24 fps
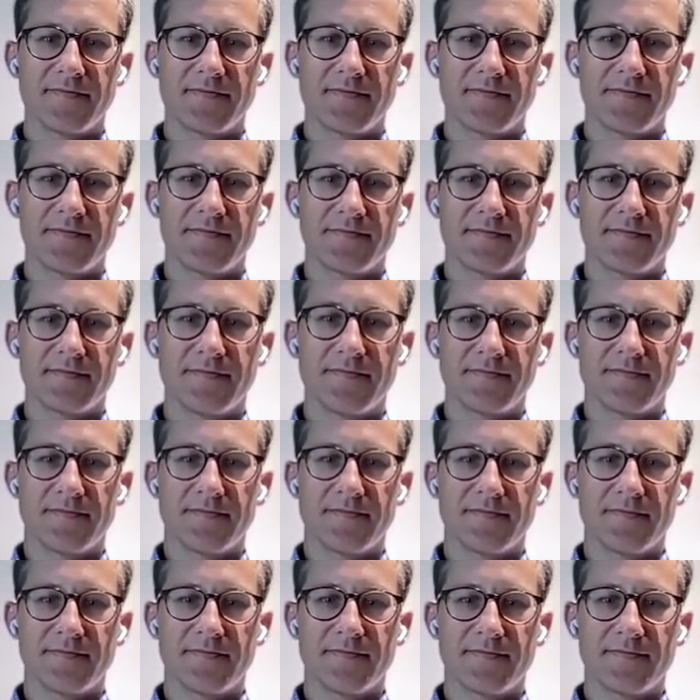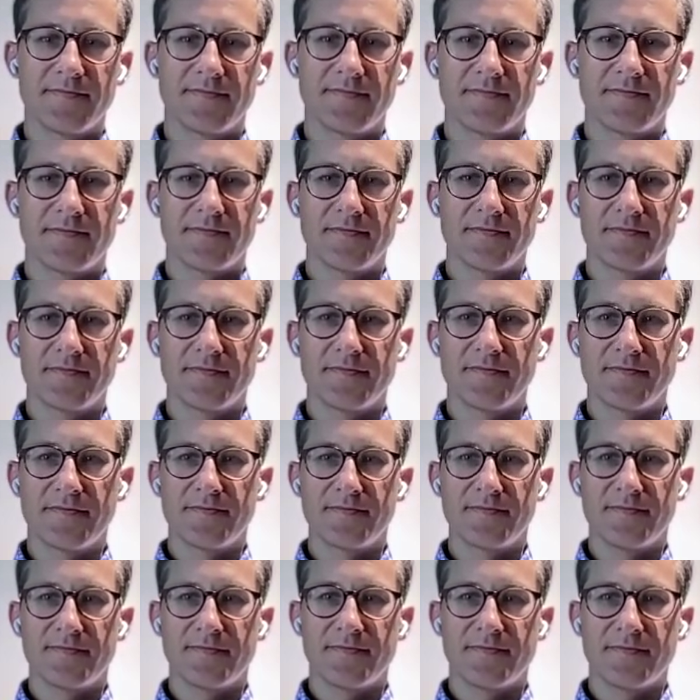
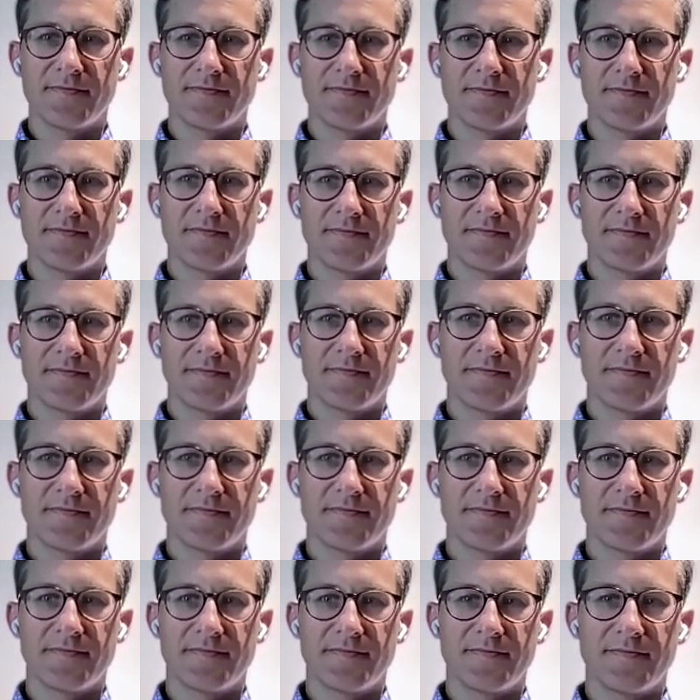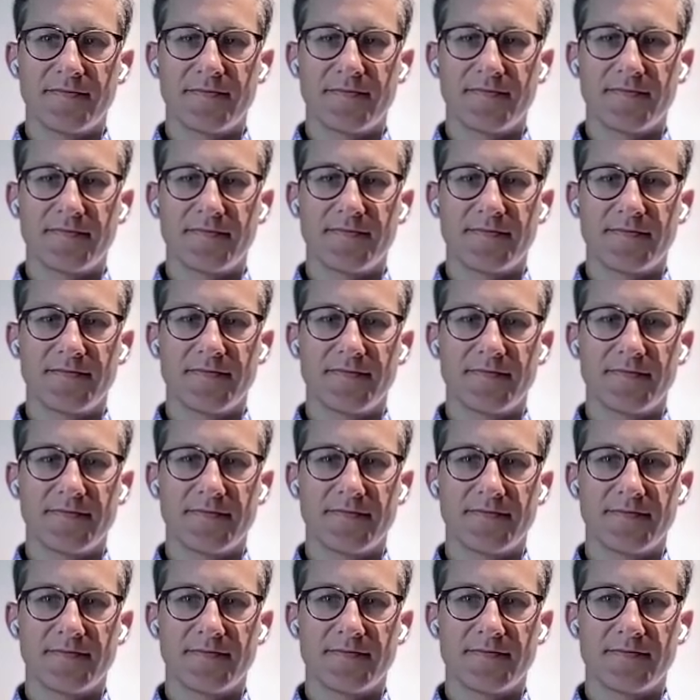
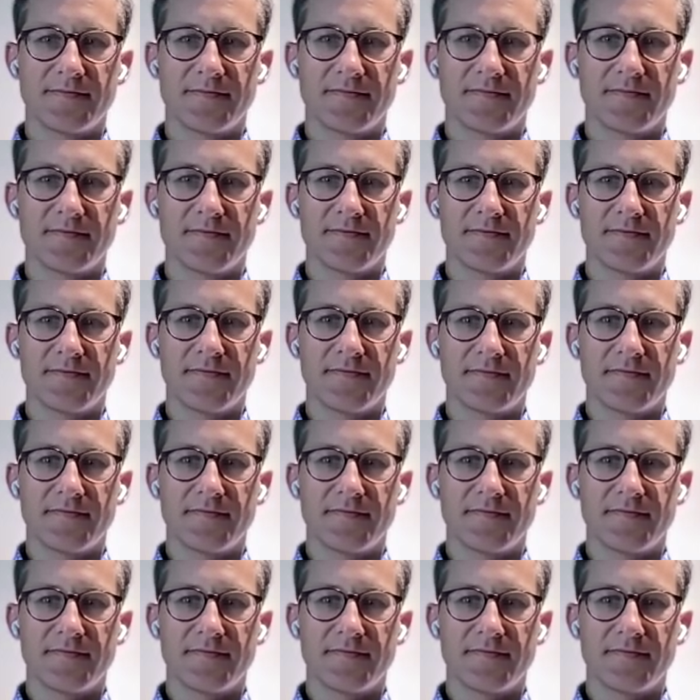The person shown says nothing.